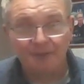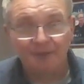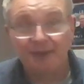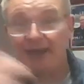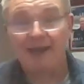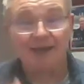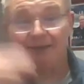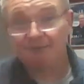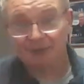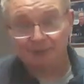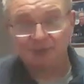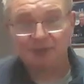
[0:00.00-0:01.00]
Gary,
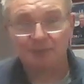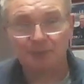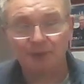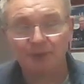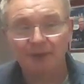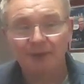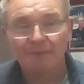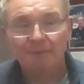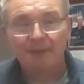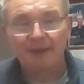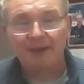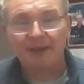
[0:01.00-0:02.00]
to be simple,
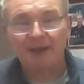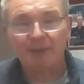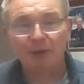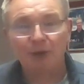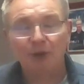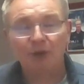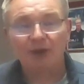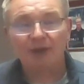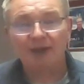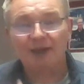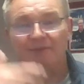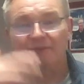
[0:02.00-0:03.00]
and I come along and
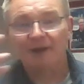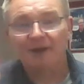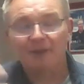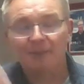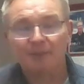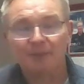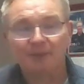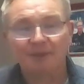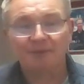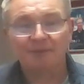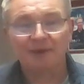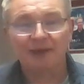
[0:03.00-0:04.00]
I fire up
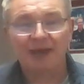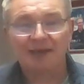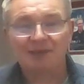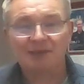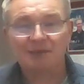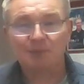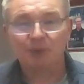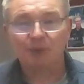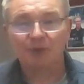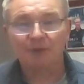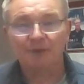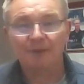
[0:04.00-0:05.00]
a fake access
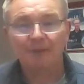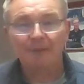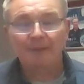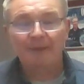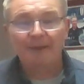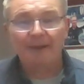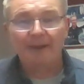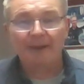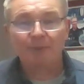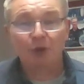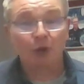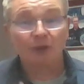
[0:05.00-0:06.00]
point
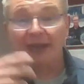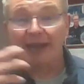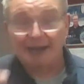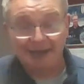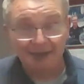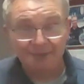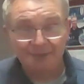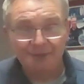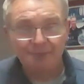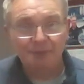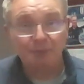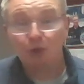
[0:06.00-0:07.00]
called Gary,
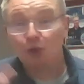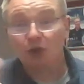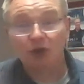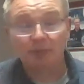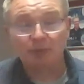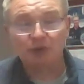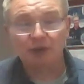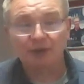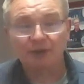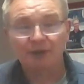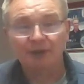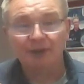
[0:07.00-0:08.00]
but no
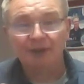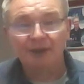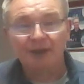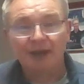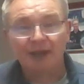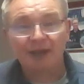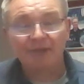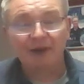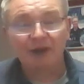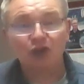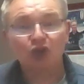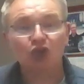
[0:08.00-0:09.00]
encryption, and give it
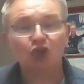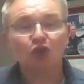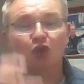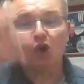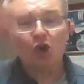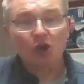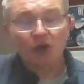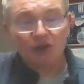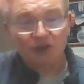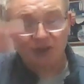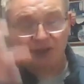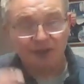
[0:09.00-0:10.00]
a stronger
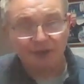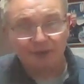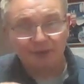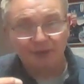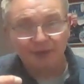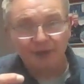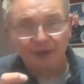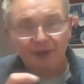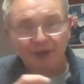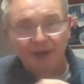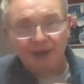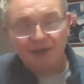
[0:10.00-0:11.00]
signal,
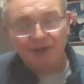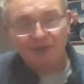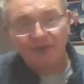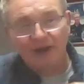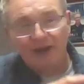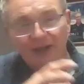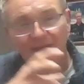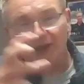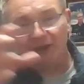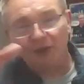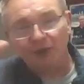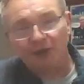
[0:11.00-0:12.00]
it's very
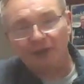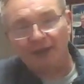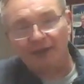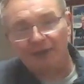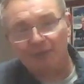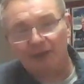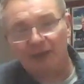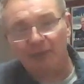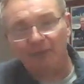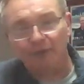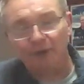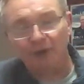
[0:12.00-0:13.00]
likely you'll connect to me
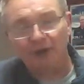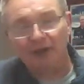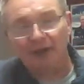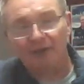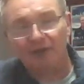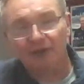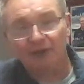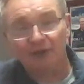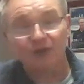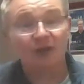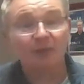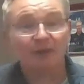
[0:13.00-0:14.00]
before you connect to a
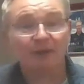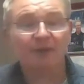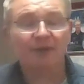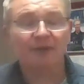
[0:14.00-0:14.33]
legitimate,